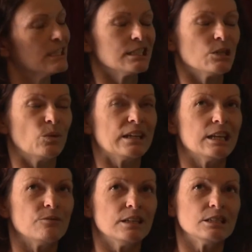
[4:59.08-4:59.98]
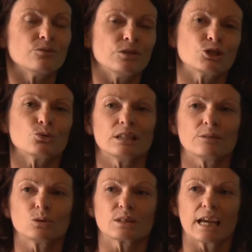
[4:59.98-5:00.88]
We give individual
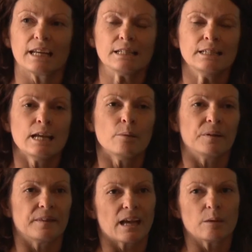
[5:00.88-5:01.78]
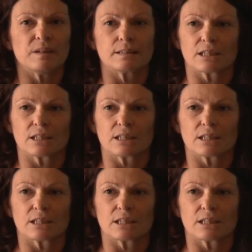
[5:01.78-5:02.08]
level data, but the ABS